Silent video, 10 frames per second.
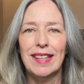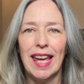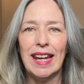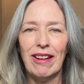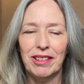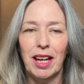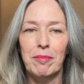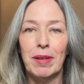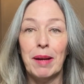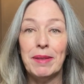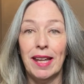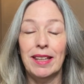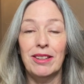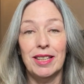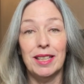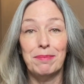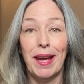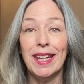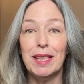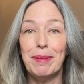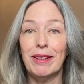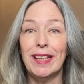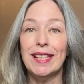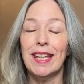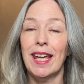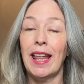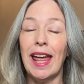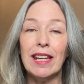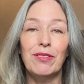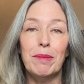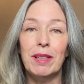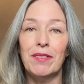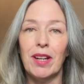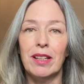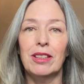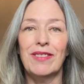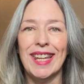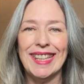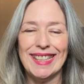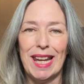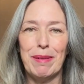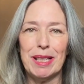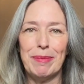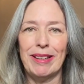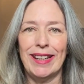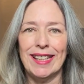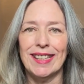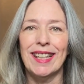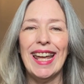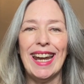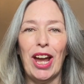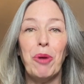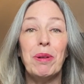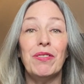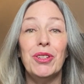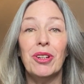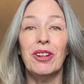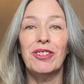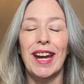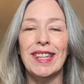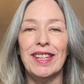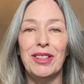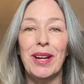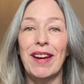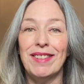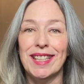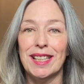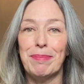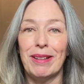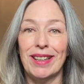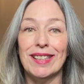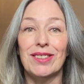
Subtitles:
that outcome, but I'm telling you, this is my experience, and a lot of women I've talked to have had the same experience. And I hope if you go gray that you have this experience